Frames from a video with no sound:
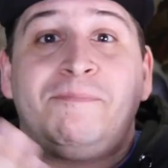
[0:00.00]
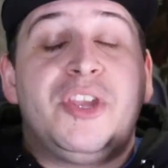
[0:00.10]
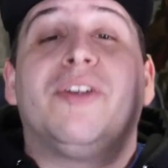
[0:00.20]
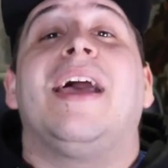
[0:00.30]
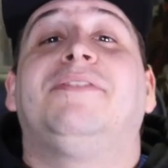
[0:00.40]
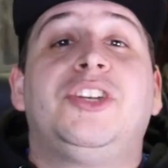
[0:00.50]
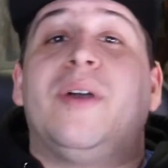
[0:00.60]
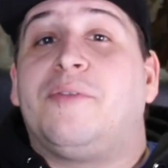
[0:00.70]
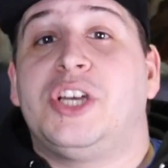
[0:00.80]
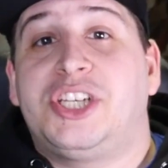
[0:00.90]
You don't have to do
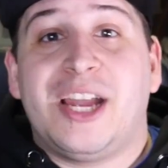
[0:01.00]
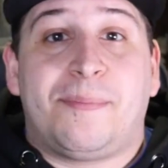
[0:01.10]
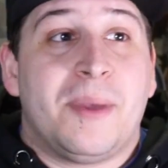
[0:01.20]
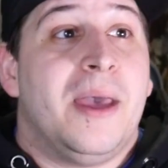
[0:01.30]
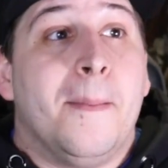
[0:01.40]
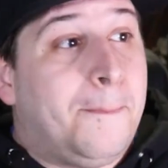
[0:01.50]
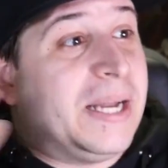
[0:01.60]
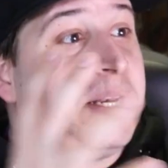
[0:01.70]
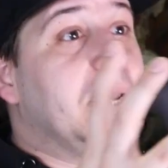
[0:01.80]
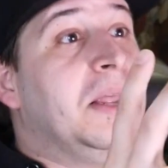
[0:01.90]
every ship,
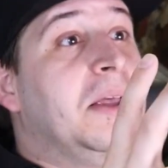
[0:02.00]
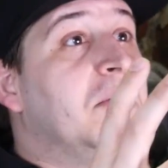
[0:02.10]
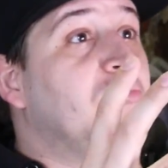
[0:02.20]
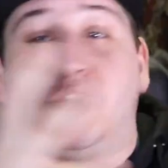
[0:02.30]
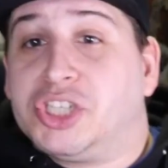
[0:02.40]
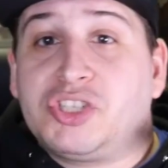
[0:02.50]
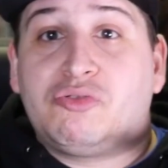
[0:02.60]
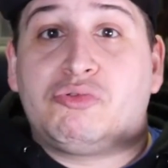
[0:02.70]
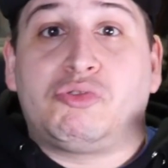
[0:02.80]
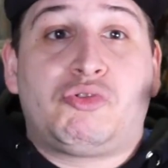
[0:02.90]
but just
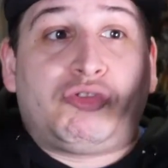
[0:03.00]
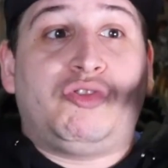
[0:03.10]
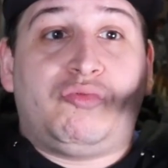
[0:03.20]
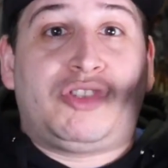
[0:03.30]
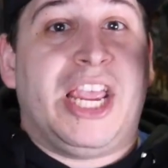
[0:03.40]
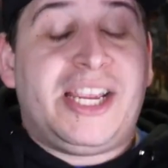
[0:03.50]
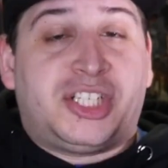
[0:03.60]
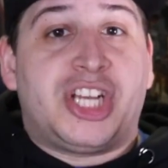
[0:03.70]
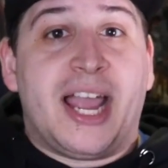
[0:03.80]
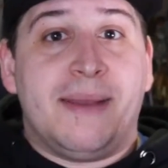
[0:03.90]
take
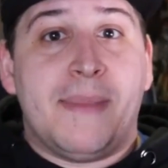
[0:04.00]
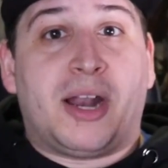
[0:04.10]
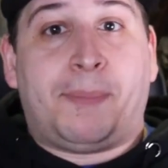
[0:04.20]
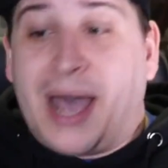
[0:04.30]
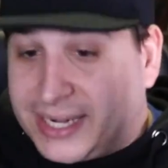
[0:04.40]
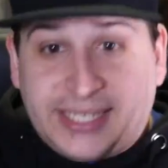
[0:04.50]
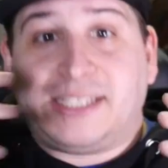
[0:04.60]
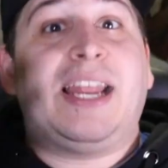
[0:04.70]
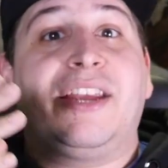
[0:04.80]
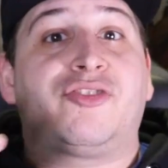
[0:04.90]
giant metal boxes
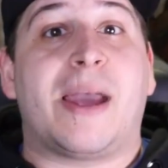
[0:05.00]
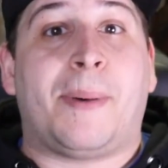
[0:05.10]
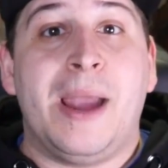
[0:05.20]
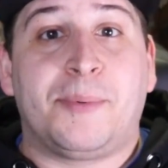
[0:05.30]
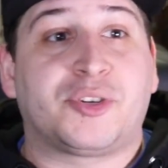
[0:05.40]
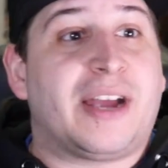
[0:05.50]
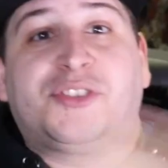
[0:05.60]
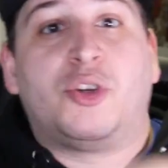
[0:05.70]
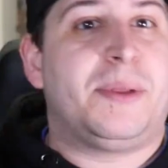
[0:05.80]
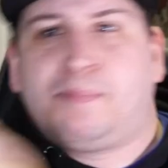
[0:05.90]
and strap hyperdrives
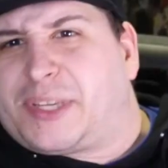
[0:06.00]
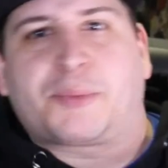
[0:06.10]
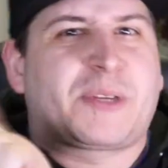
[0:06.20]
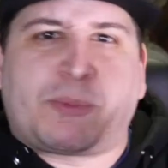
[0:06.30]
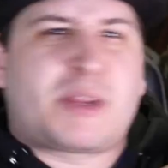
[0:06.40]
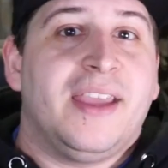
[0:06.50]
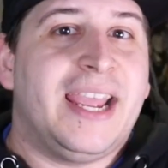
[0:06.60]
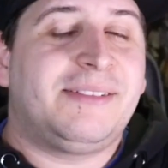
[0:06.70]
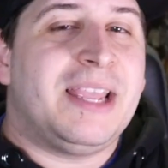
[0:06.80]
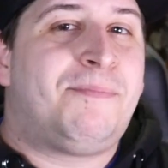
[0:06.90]
to them,
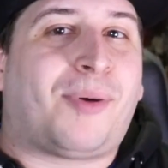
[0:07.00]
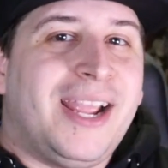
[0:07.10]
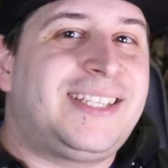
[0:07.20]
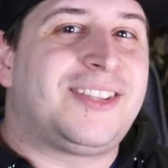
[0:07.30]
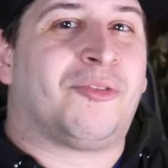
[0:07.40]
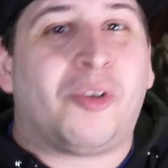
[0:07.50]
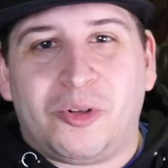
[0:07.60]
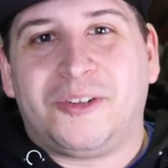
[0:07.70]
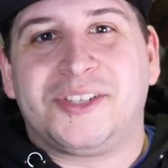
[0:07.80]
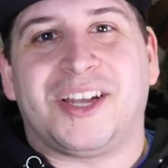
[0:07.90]
and it breaks the
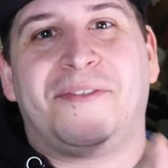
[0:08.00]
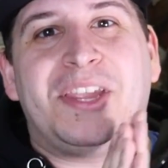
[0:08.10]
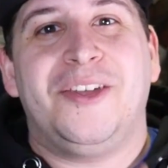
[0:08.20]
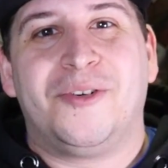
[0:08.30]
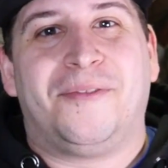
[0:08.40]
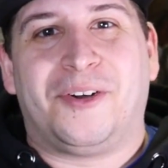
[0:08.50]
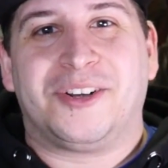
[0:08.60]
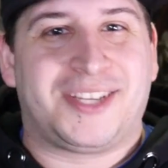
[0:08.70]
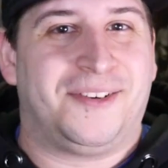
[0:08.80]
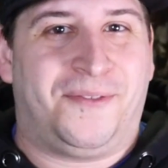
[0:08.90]
rules of a
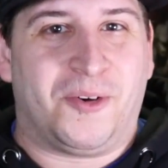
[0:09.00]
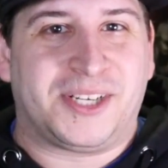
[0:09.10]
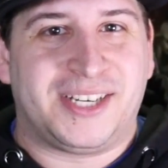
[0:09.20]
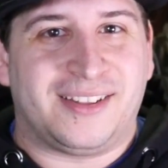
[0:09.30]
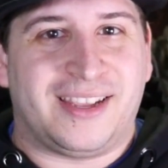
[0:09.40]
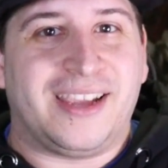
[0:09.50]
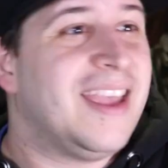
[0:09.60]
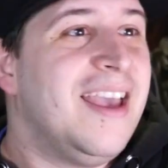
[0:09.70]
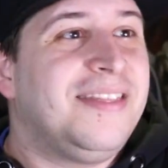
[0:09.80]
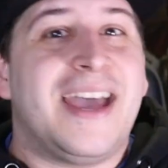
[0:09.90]
universe, unfortunately.
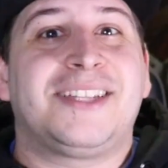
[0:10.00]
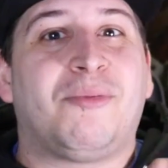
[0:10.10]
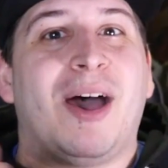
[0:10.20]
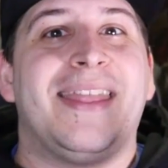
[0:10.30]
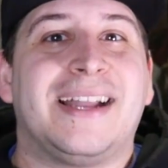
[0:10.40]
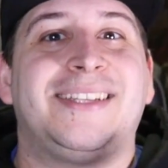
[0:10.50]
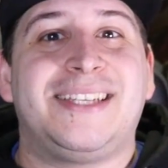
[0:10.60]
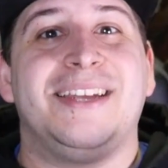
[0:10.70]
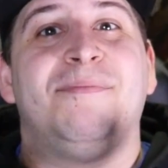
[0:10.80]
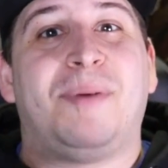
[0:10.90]
That's why that
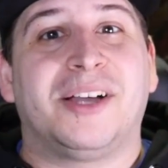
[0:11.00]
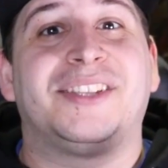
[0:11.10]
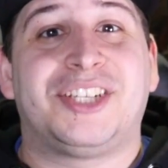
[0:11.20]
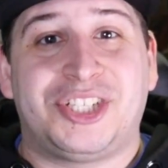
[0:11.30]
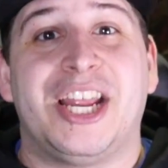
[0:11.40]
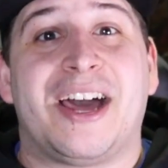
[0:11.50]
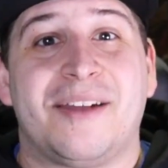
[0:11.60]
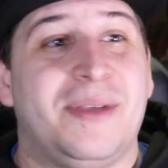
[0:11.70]
scene bugged the shit out of me.